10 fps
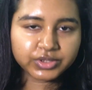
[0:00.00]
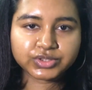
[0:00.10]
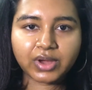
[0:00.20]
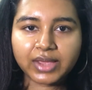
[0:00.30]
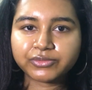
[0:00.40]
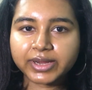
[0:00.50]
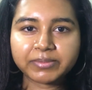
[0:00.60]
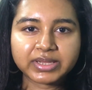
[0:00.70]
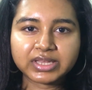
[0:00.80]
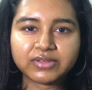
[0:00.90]
So I
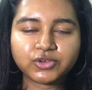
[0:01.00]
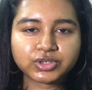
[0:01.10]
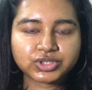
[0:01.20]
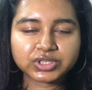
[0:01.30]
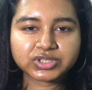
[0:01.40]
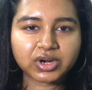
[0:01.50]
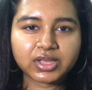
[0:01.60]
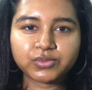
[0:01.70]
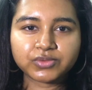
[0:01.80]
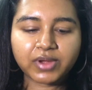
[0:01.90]
recommend that if you're just
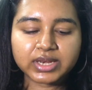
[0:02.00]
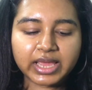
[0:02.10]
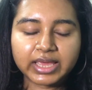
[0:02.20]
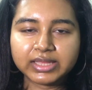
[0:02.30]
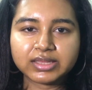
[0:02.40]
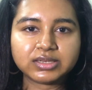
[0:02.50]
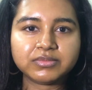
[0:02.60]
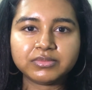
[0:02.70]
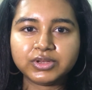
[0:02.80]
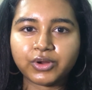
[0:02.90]
starting with Retin-A, then
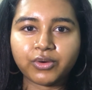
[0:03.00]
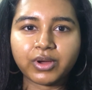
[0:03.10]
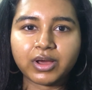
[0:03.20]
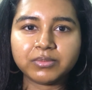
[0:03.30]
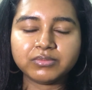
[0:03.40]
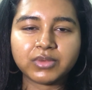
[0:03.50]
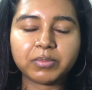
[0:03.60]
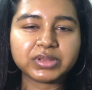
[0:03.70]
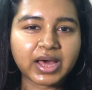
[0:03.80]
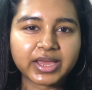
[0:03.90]

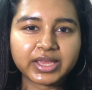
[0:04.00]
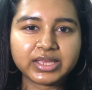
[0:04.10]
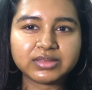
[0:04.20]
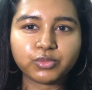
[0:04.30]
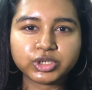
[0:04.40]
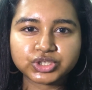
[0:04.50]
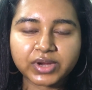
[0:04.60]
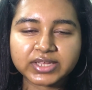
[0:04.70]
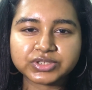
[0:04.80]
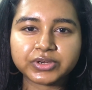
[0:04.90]
apply the
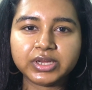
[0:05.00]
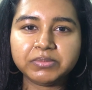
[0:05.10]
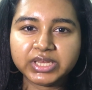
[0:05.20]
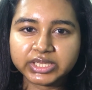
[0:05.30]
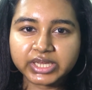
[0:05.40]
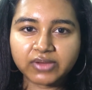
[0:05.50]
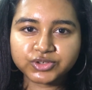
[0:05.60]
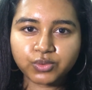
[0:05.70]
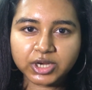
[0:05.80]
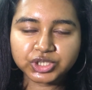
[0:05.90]
moisturizer immediately
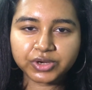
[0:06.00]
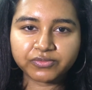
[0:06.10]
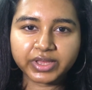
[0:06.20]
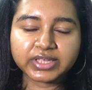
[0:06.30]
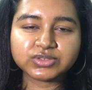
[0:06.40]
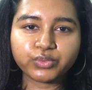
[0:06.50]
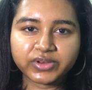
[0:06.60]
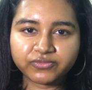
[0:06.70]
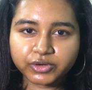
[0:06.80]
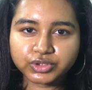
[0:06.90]
after washing your face,
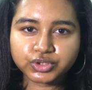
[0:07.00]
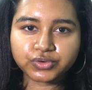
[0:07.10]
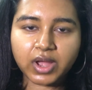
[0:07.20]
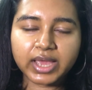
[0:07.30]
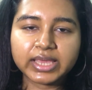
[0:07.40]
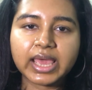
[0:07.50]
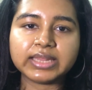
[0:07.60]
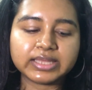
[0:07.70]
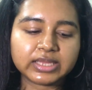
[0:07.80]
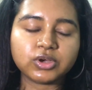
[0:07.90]
wait for it to dry,
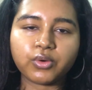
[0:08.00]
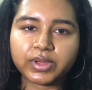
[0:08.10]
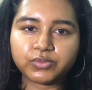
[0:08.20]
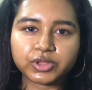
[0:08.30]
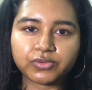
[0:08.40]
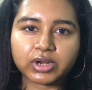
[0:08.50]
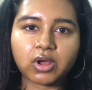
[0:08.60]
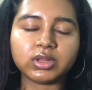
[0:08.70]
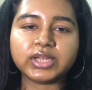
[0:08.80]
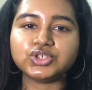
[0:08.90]
and then go in with your
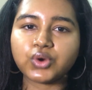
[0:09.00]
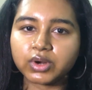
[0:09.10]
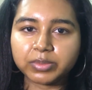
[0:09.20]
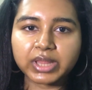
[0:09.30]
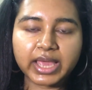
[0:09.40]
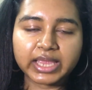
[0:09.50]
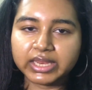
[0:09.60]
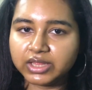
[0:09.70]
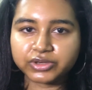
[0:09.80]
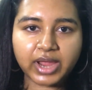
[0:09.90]
retinol, and don't apply
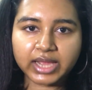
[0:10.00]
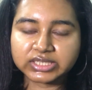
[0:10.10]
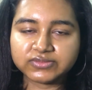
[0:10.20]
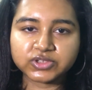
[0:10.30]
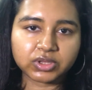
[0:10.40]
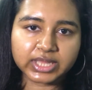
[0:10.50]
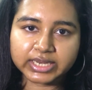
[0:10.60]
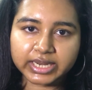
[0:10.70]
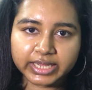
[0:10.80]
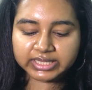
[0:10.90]
any of their actives on
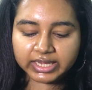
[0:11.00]
that night.